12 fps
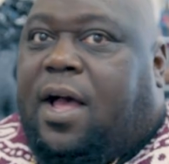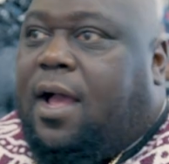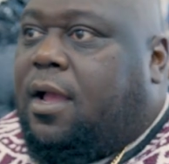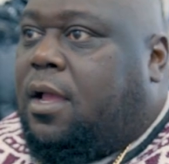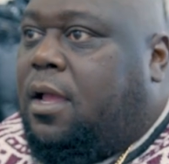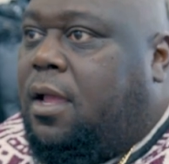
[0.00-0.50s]
the
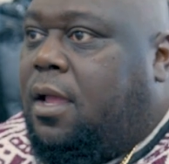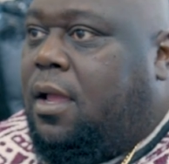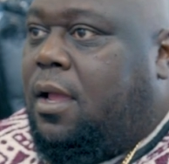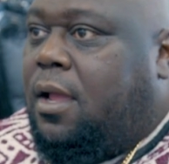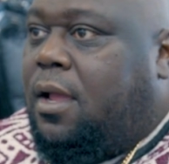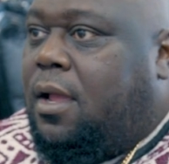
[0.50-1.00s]
fuck?
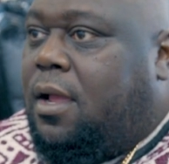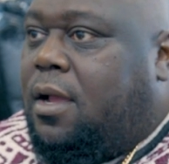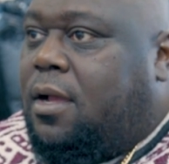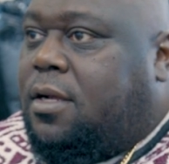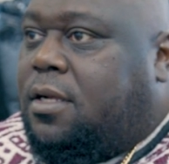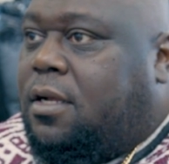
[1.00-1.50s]

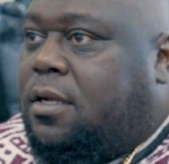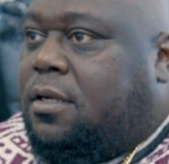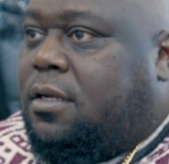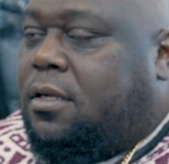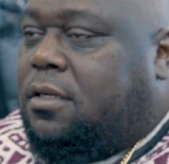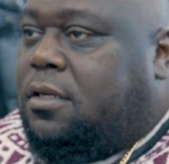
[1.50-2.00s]

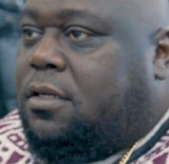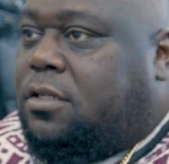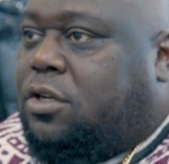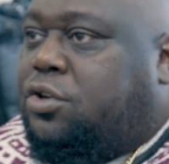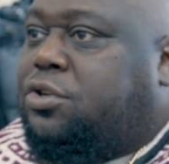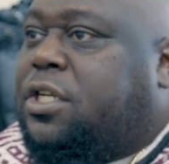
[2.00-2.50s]
Yeah,
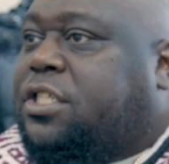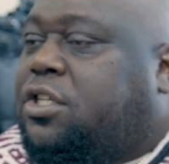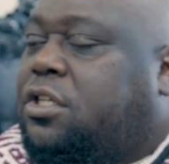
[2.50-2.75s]
yeah. So you